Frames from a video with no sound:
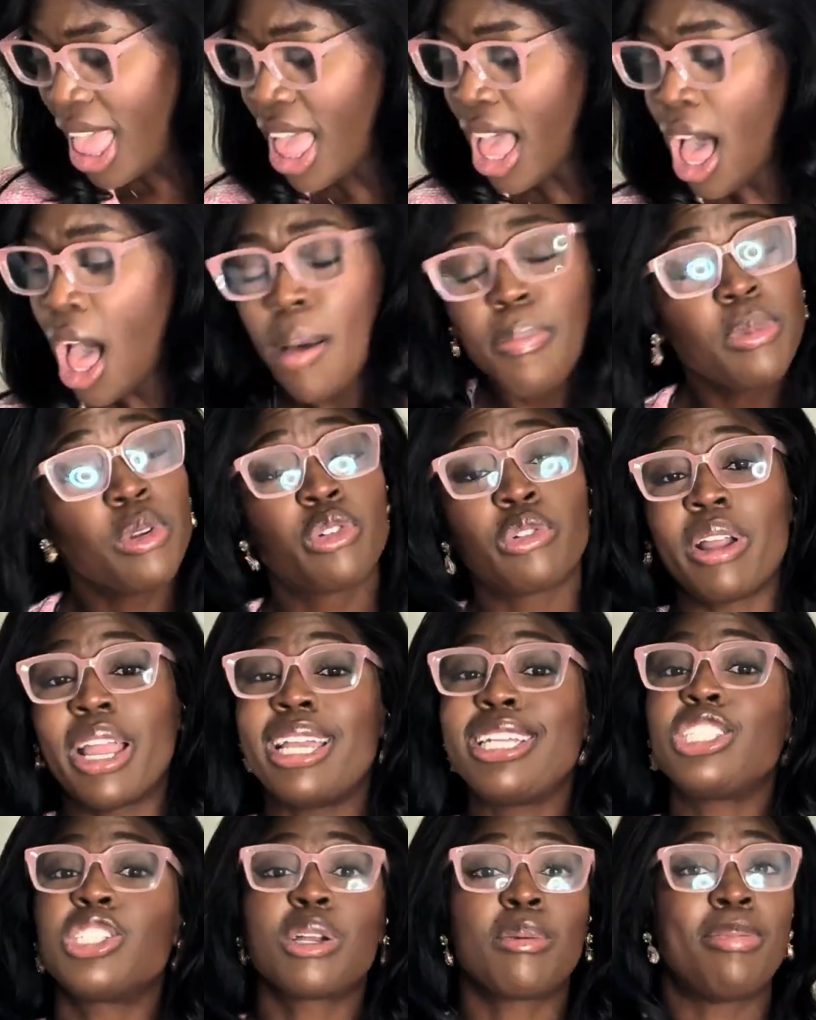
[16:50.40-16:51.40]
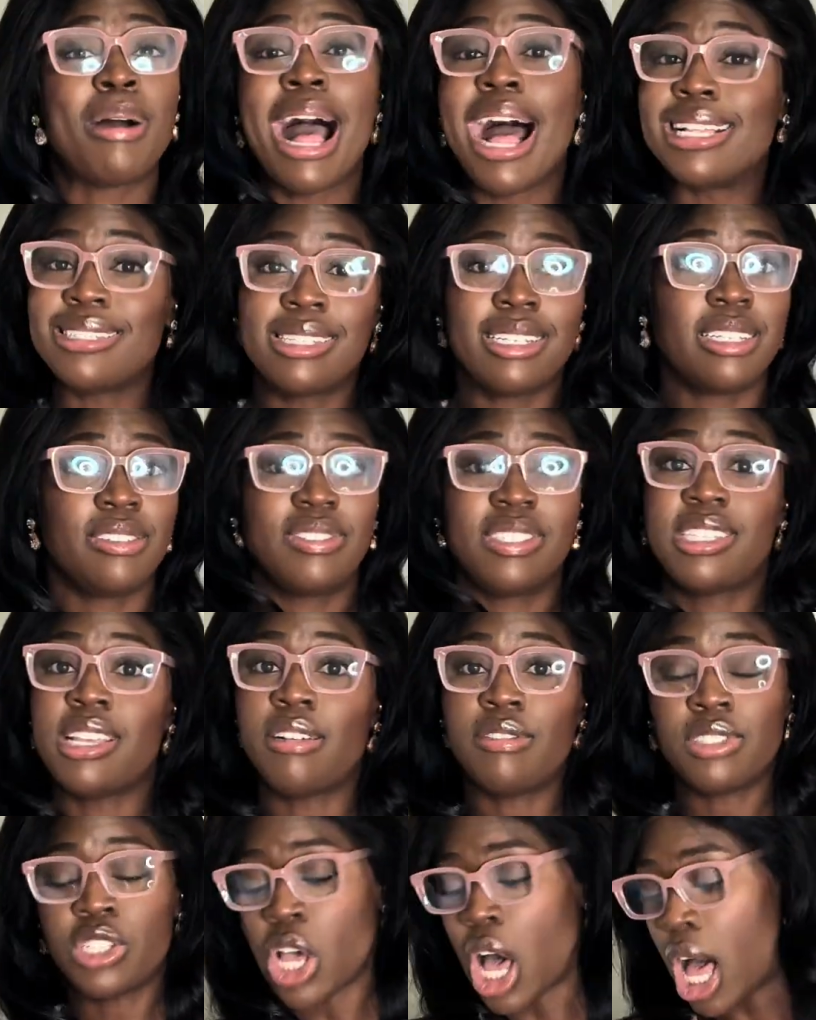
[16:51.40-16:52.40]
Upgrade your positive
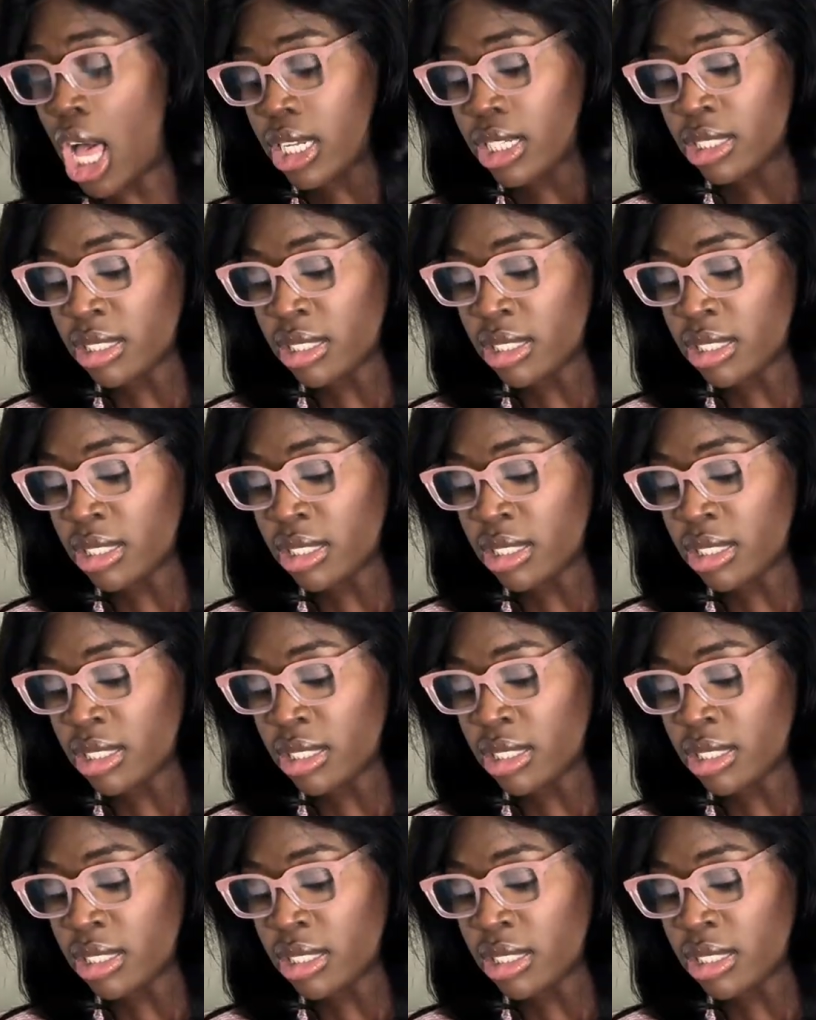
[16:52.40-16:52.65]
self-talk.